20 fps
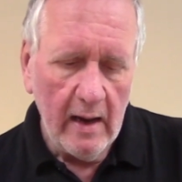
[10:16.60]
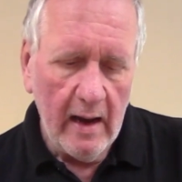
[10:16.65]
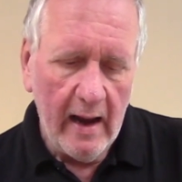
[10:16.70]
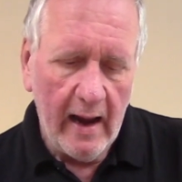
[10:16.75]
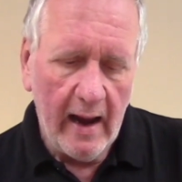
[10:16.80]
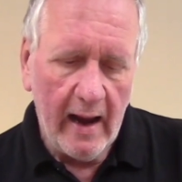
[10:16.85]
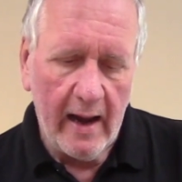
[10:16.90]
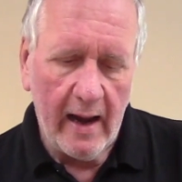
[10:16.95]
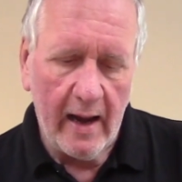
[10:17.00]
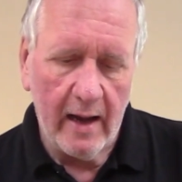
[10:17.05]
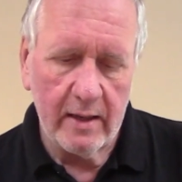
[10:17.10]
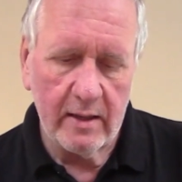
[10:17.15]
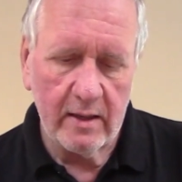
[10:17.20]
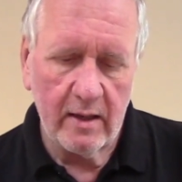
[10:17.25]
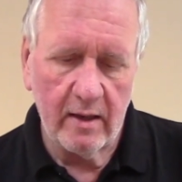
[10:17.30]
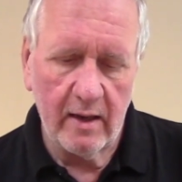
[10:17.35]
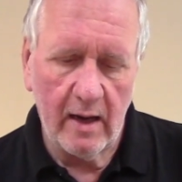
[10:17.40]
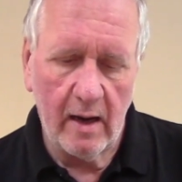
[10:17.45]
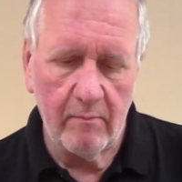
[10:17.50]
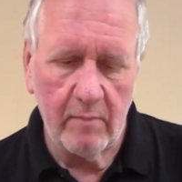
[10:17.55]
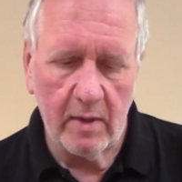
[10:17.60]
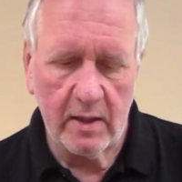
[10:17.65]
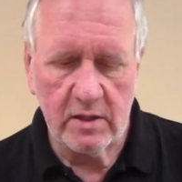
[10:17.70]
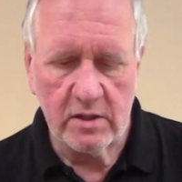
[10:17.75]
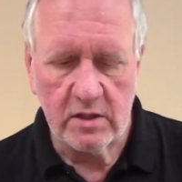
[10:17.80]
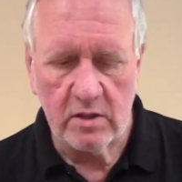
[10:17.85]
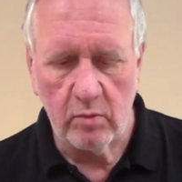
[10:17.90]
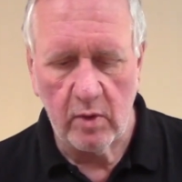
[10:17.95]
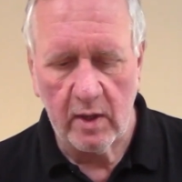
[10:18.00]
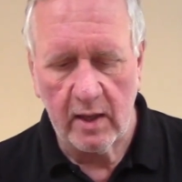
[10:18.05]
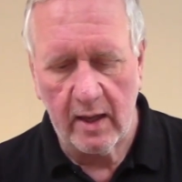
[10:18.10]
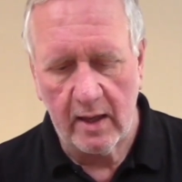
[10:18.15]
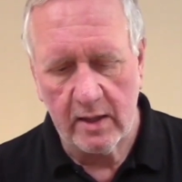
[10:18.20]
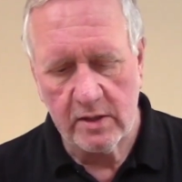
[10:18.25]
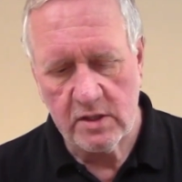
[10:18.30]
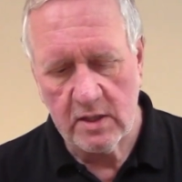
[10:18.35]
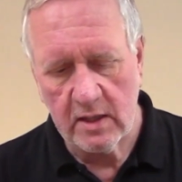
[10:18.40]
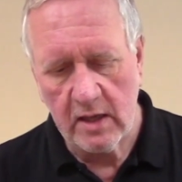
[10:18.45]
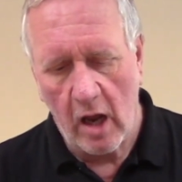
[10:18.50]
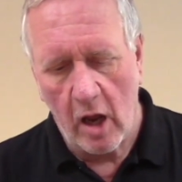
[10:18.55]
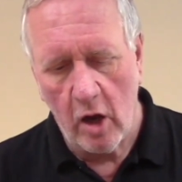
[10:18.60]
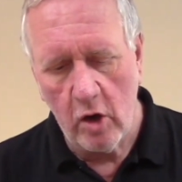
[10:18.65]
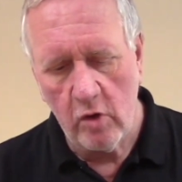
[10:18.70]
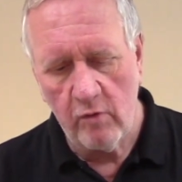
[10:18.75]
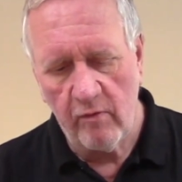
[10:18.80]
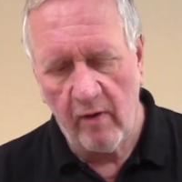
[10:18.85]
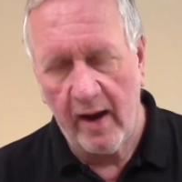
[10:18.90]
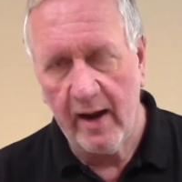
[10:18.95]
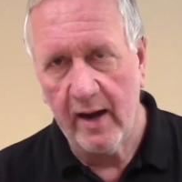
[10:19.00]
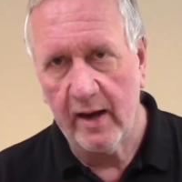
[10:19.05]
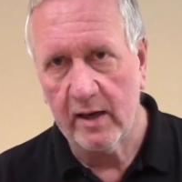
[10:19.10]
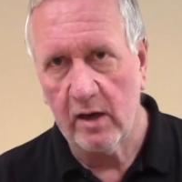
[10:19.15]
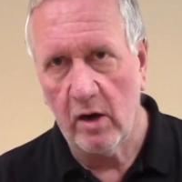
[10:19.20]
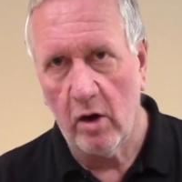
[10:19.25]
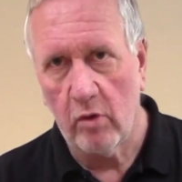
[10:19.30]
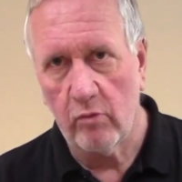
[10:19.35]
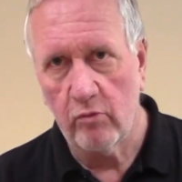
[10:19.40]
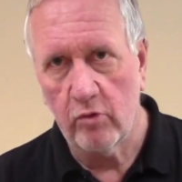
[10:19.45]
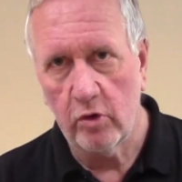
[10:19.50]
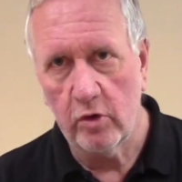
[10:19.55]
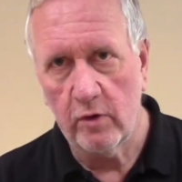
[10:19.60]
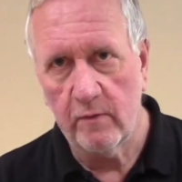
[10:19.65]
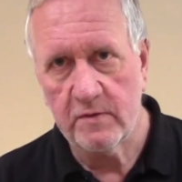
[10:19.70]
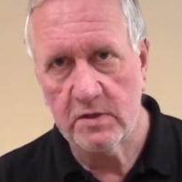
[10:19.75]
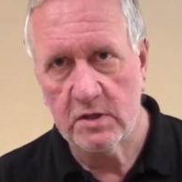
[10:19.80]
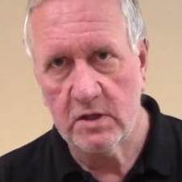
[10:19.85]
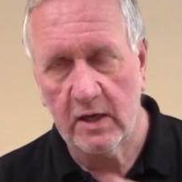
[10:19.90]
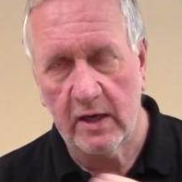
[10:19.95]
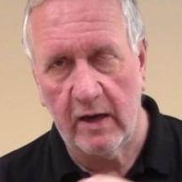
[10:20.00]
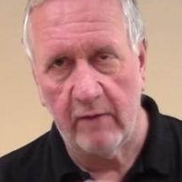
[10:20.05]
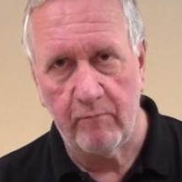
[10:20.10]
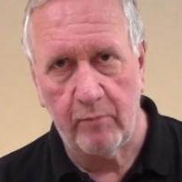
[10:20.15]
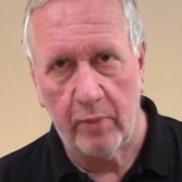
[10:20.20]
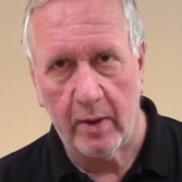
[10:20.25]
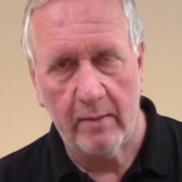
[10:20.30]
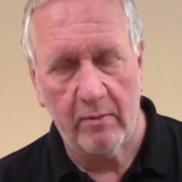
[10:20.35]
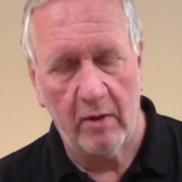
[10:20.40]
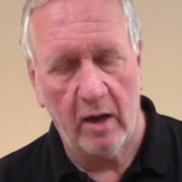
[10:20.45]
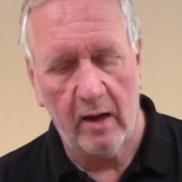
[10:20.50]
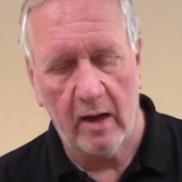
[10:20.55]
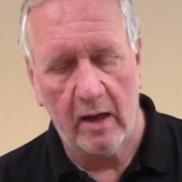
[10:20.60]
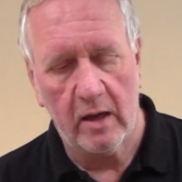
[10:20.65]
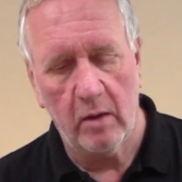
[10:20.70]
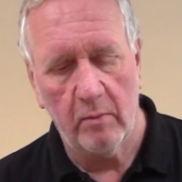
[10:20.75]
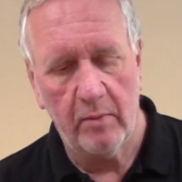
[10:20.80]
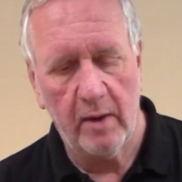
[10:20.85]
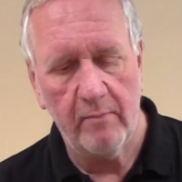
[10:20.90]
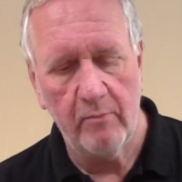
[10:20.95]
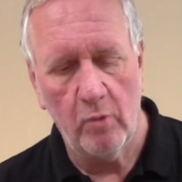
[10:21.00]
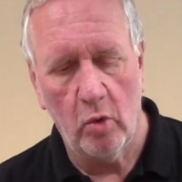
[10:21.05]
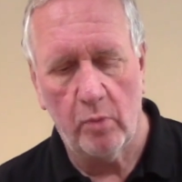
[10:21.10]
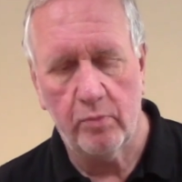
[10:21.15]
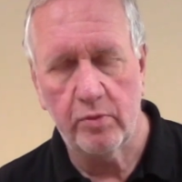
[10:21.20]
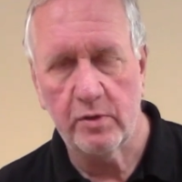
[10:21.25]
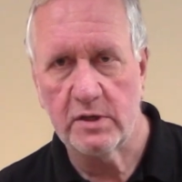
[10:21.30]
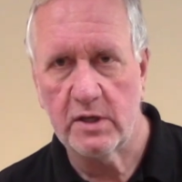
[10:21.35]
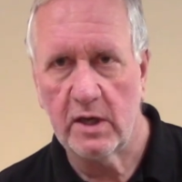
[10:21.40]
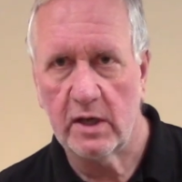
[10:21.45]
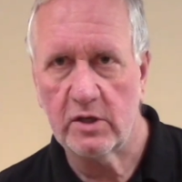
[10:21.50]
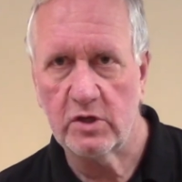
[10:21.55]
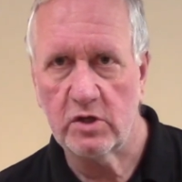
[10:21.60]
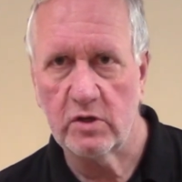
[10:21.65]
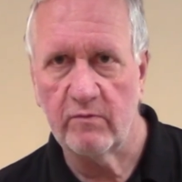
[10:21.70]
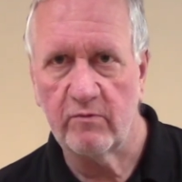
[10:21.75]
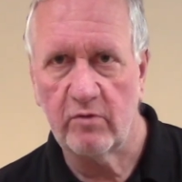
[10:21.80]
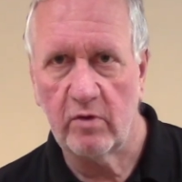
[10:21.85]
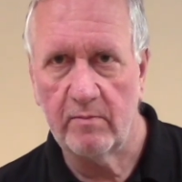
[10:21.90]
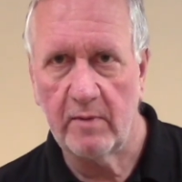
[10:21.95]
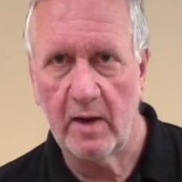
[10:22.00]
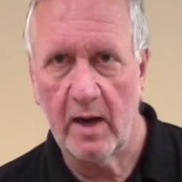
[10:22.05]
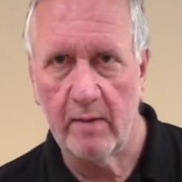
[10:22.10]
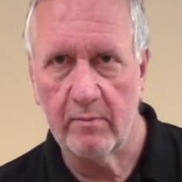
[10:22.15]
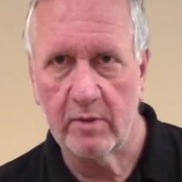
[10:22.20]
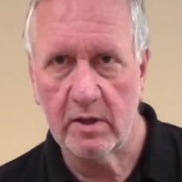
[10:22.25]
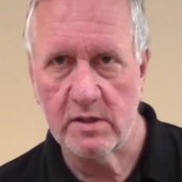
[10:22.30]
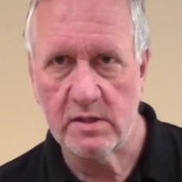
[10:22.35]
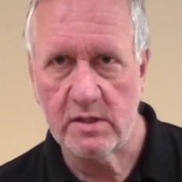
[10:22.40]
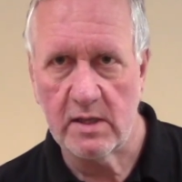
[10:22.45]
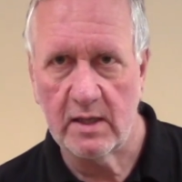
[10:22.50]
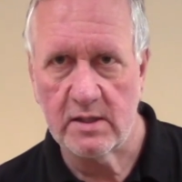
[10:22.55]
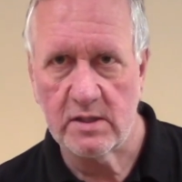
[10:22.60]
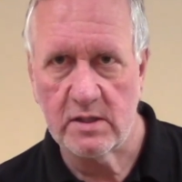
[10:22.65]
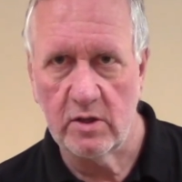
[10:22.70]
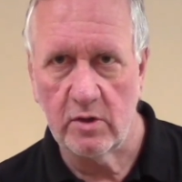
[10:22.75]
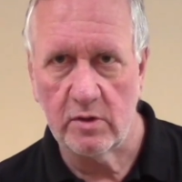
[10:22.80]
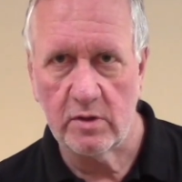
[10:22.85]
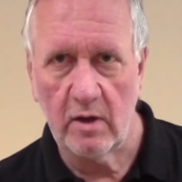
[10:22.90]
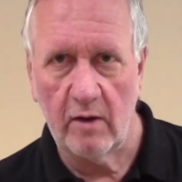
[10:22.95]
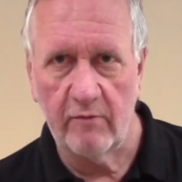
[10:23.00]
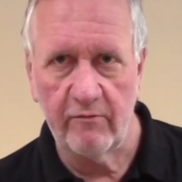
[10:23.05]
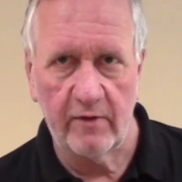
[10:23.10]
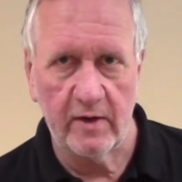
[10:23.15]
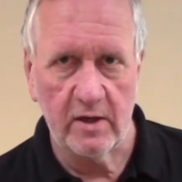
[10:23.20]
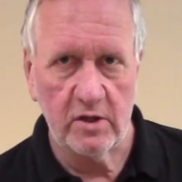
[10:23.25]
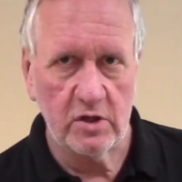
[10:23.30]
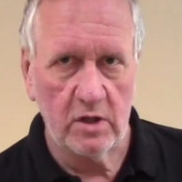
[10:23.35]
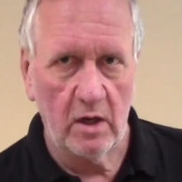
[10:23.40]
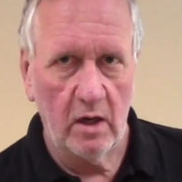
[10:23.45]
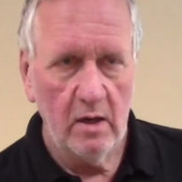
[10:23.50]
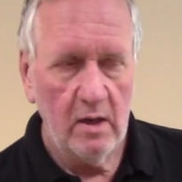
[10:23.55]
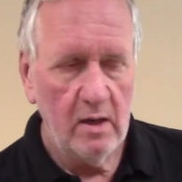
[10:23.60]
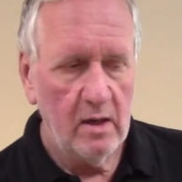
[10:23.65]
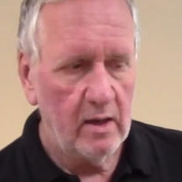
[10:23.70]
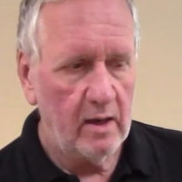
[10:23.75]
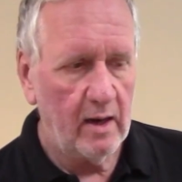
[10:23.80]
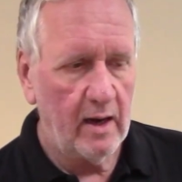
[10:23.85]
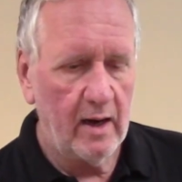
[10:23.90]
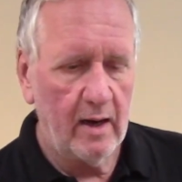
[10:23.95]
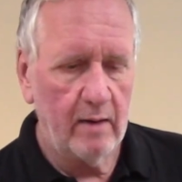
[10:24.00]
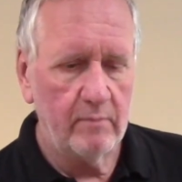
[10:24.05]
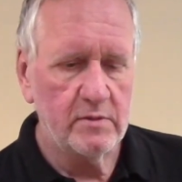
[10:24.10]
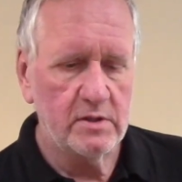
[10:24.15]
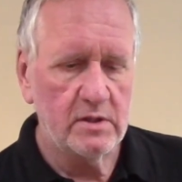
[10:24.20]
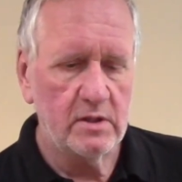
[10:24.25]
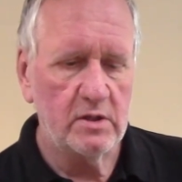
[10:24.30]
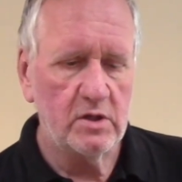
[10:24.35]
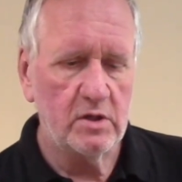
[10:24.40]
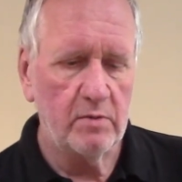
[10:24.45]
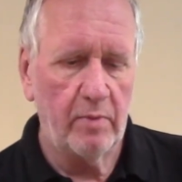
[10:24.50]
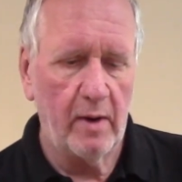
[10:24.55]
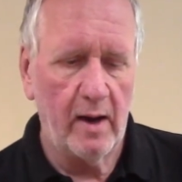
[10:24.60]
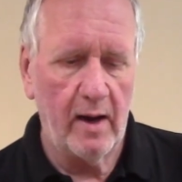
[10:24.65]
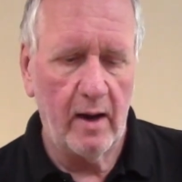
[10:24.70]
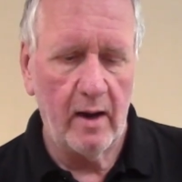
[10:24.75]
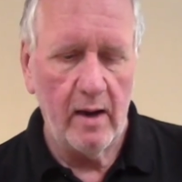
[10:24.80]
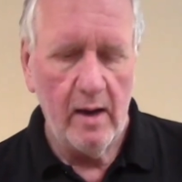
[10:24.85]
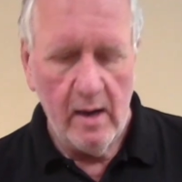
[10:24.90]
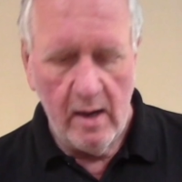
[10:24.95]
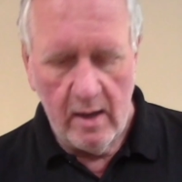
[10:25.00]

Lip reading: and that means that we're going to actually overhang our roofs to give people a little bit more protection from that, because that's not a feature that happens in Japan.